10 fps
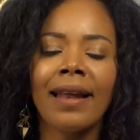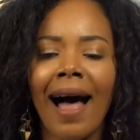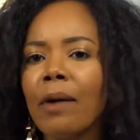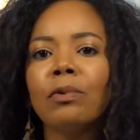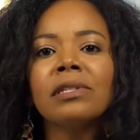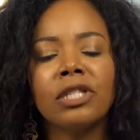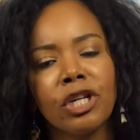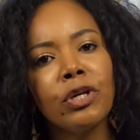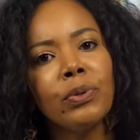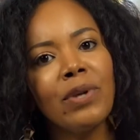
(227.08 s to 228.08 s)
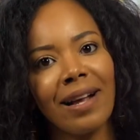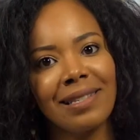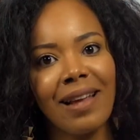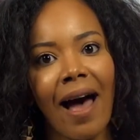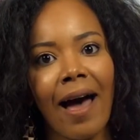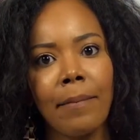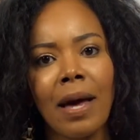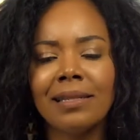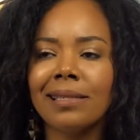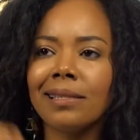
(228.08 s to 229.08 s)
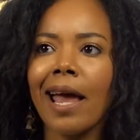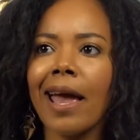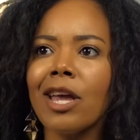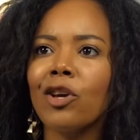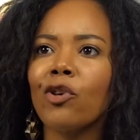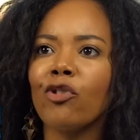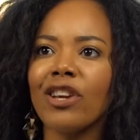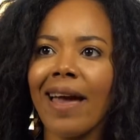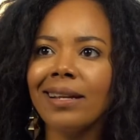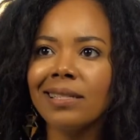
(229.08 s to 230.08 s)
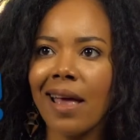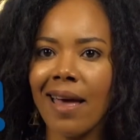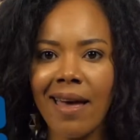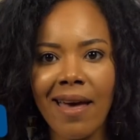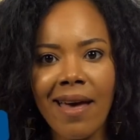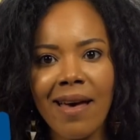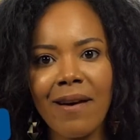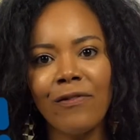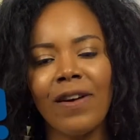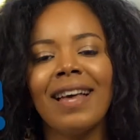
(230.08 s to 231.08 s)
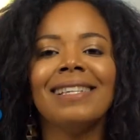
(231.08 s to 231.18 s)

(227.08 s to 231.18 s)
and I will see you next time. Stay creative.